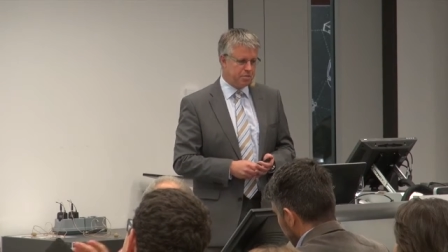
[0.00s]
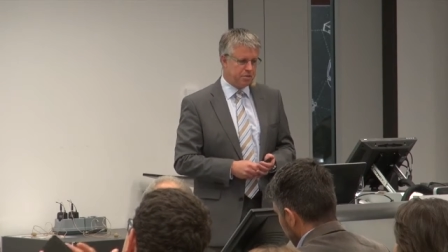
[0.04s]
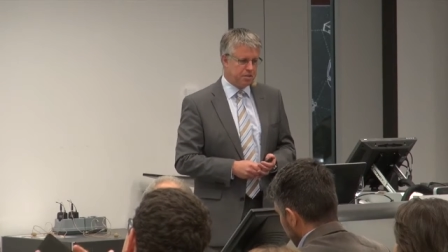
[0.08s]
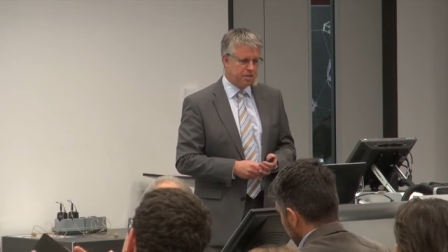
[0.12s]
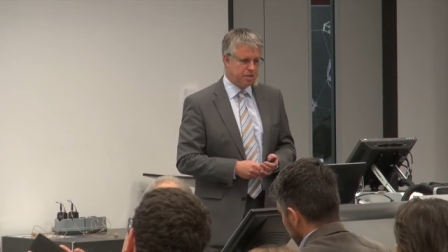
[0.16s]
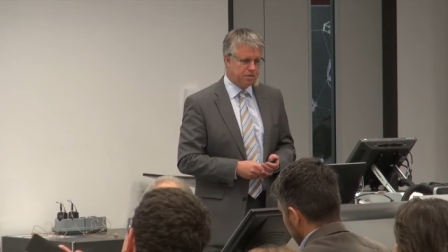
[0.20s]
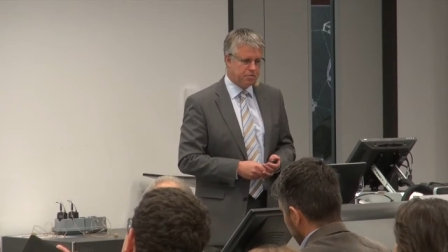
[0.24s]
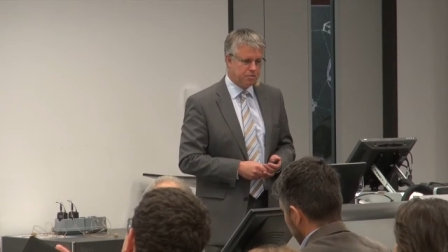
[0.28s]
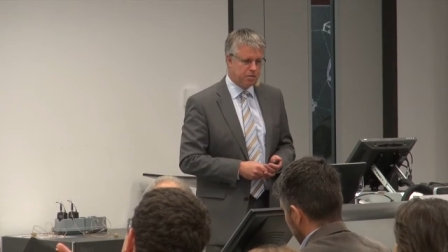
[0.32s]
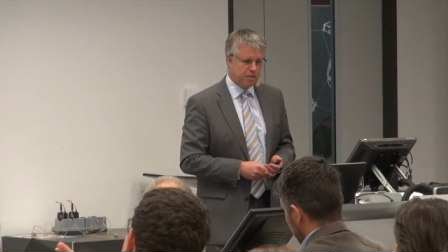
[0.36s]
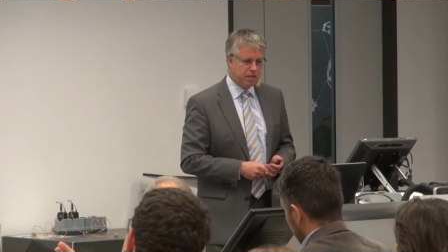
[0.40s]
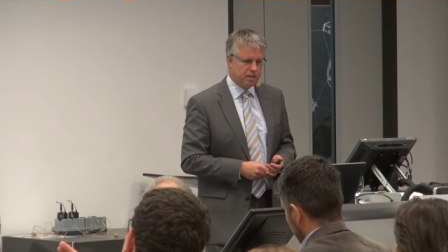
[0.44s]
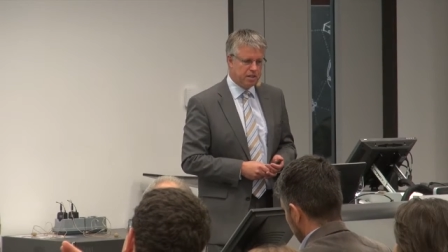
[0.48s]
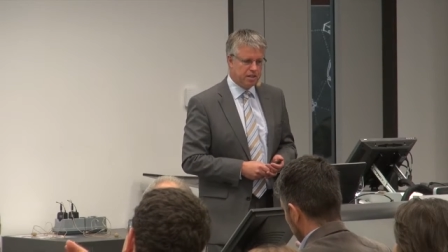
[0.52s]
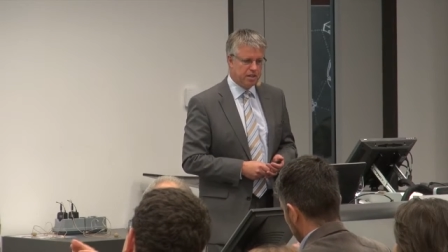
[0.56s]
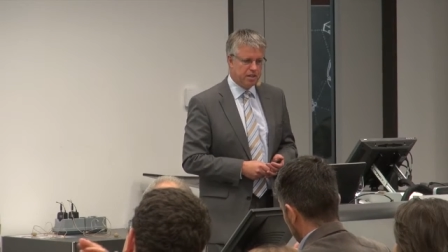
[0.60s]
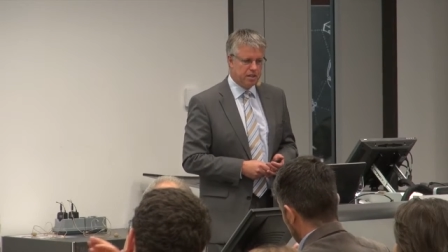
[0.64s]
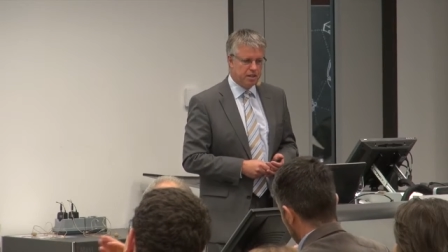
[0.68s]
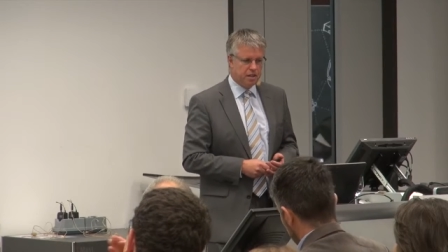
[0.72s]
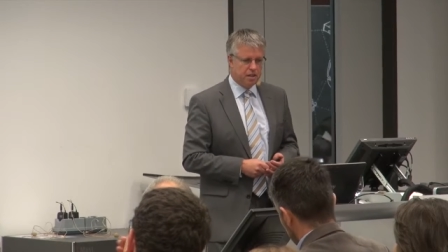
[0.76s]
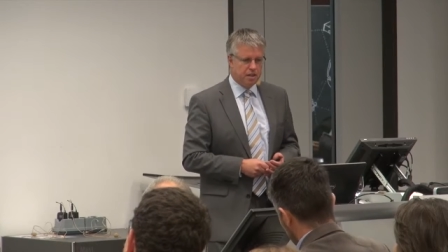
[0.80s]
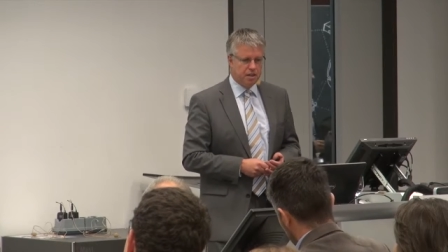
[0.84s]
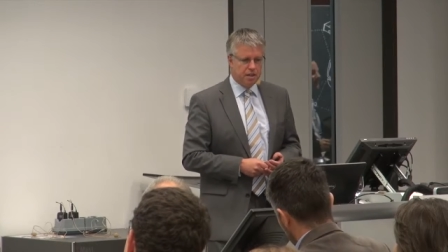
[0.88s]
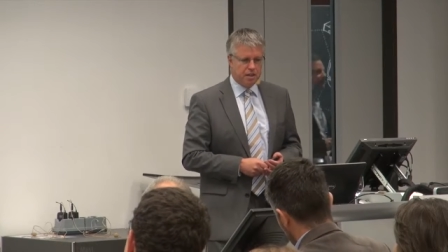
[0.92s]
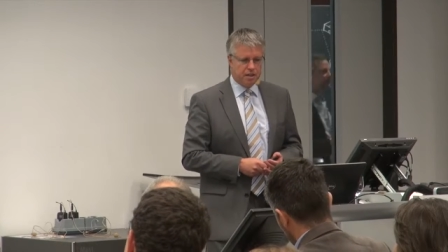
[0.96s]
briefly,
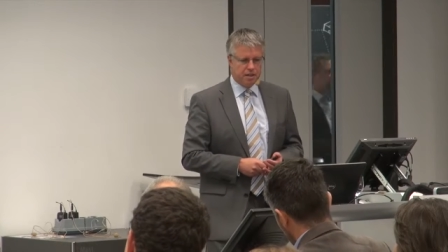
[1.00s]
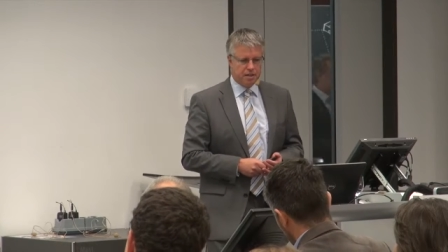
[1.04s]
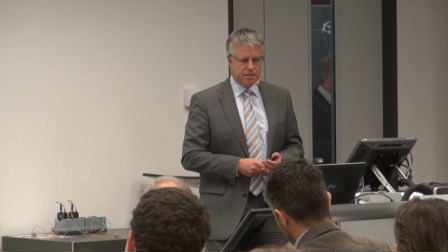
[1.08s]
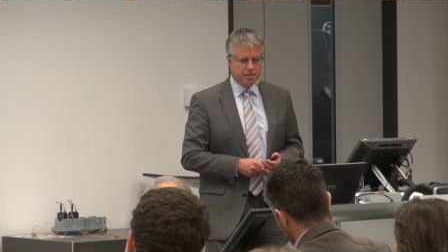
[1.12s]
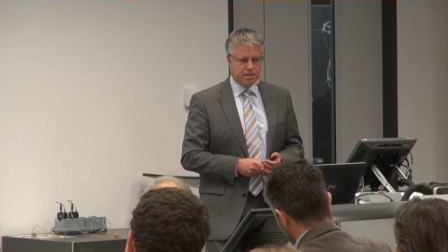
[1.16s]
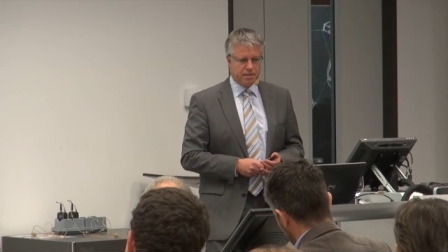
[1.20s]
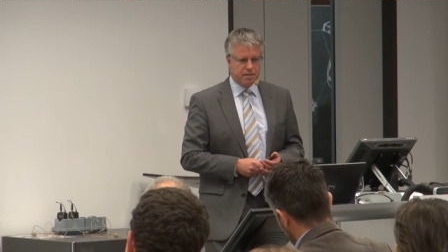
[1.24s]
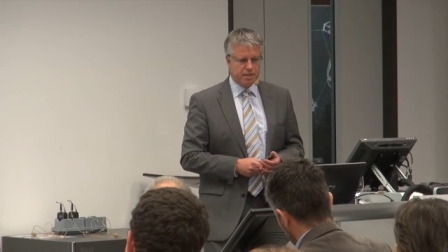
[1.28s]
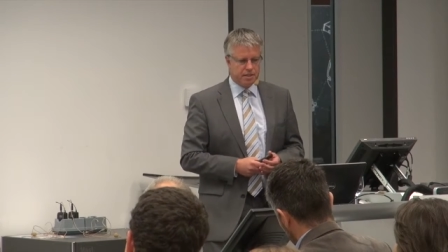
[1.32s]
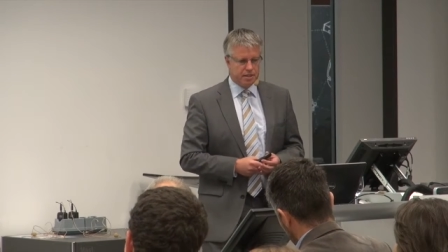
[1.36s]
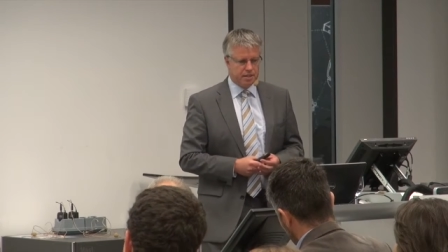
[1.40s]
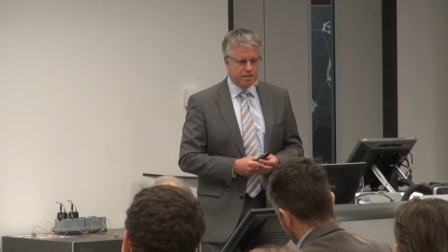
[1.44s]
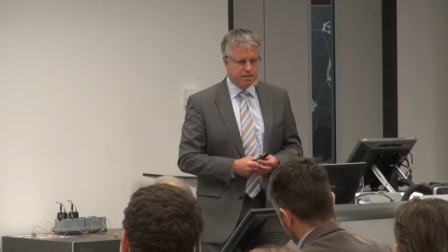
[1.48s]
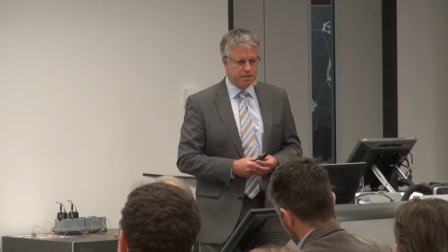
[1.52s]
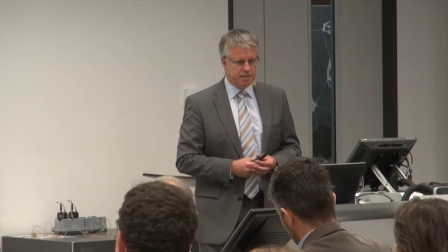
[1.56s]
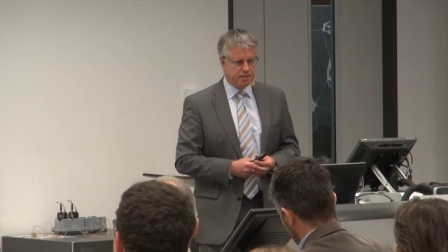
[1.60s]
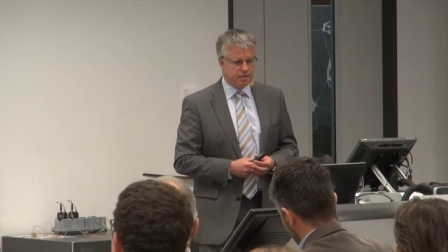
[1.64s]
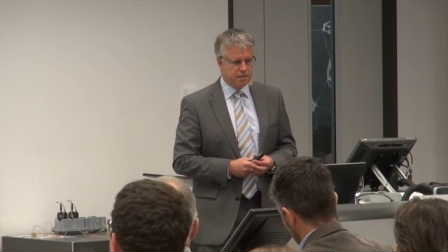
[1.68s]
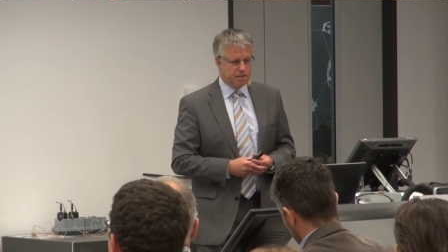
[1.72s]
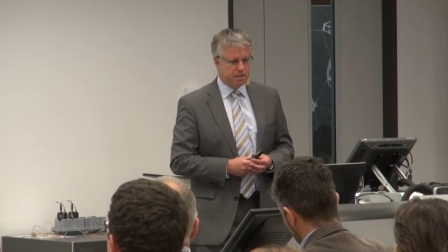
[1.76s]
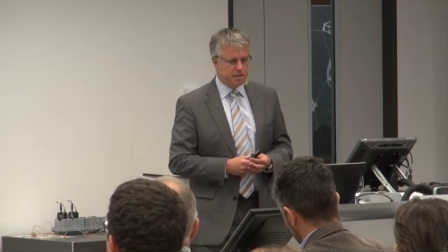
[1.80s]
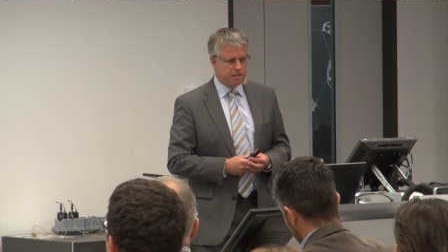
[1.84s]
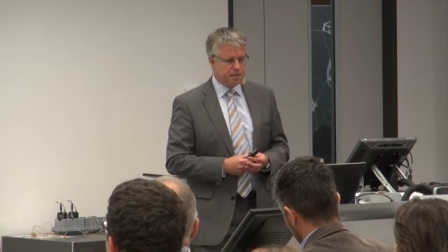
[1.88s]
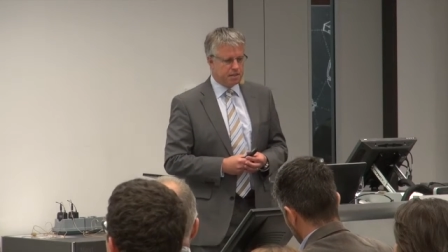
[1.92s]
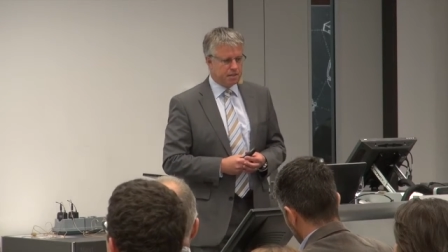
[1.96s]
and
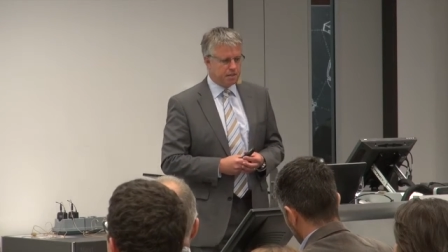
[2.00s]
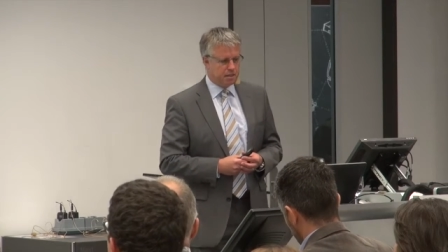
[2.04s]
then